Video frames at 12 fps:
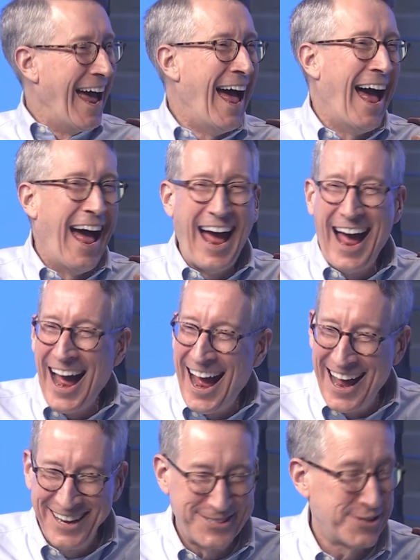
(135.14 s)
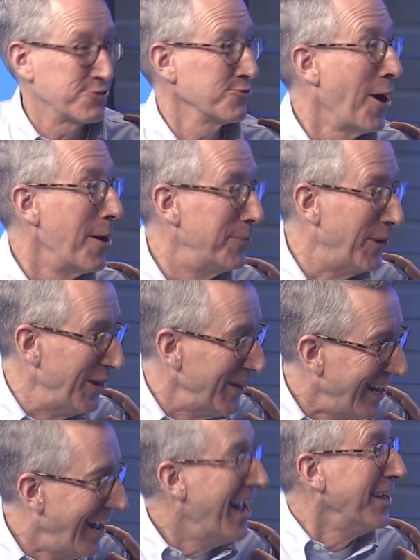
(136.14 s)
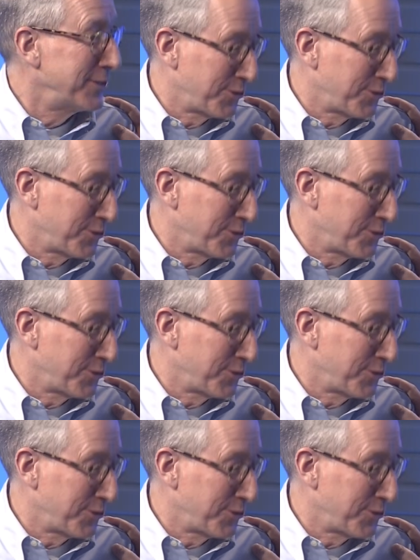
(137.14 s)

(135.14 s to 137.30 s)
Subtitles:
here hosting with this guy?